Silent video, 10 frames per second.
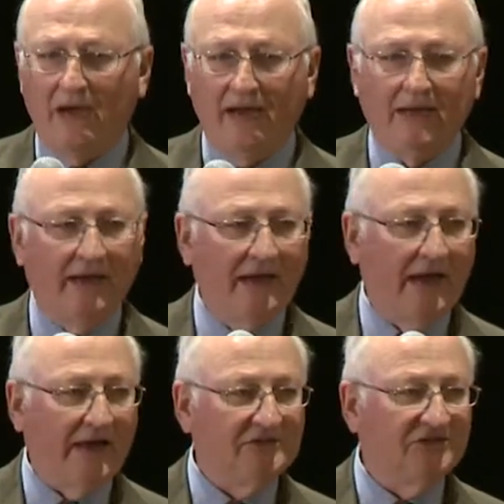I,
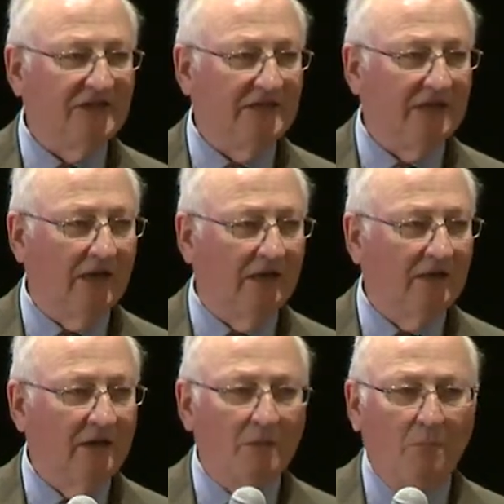I see uh,
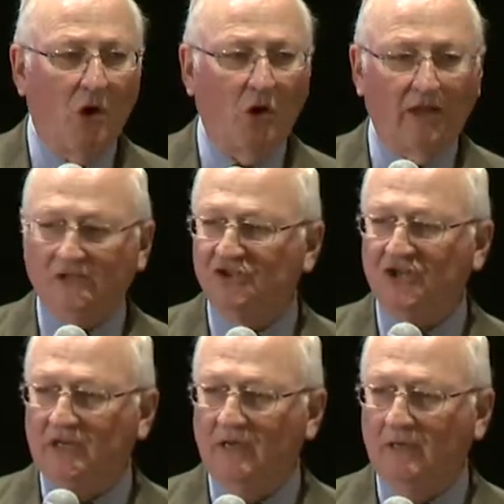Paul
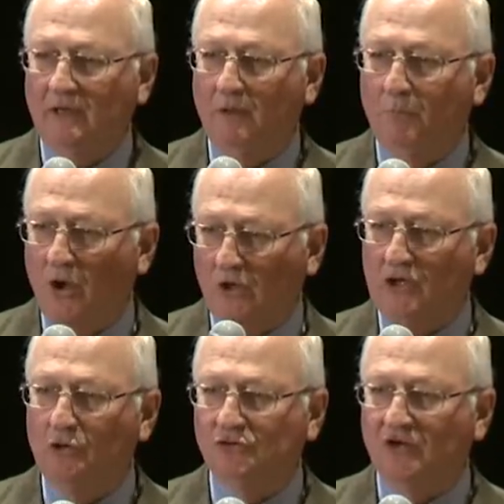Ishii and uh, Paula
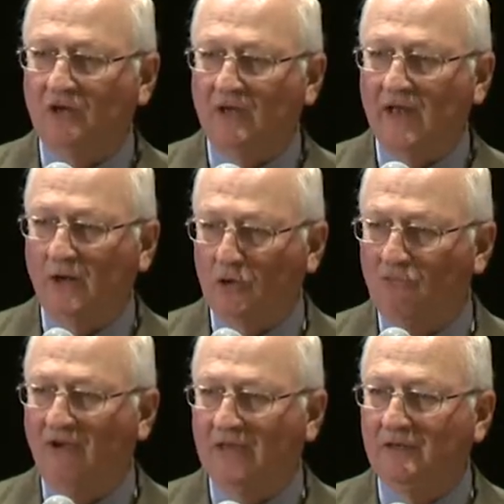Houston. I know
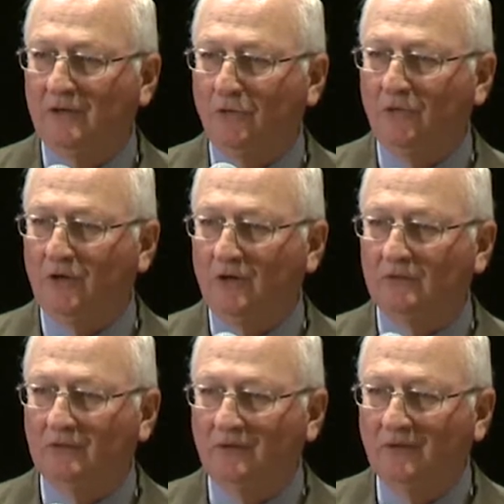you've had dinner there
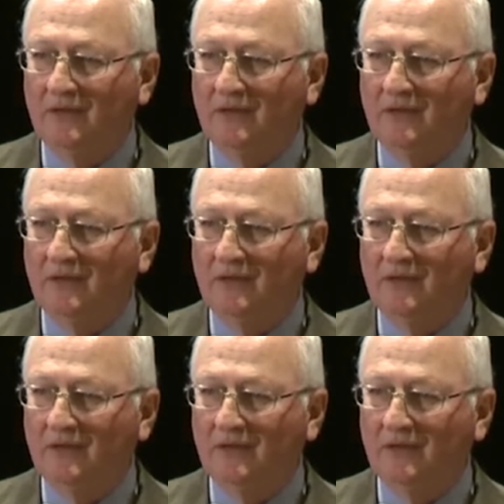at the